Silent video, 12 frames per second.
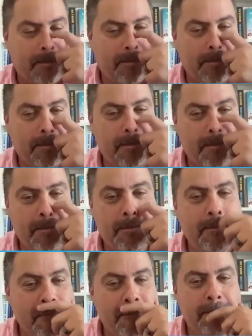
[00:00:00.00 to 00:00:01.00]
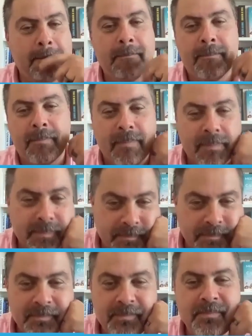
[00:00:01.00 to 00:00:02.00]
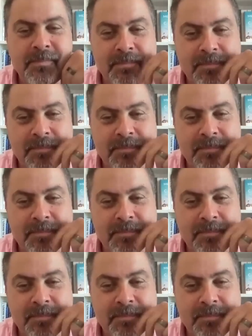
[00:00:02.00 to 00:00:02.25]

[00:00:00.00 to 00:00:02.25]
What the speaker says: Okay. Do that sort of thing. The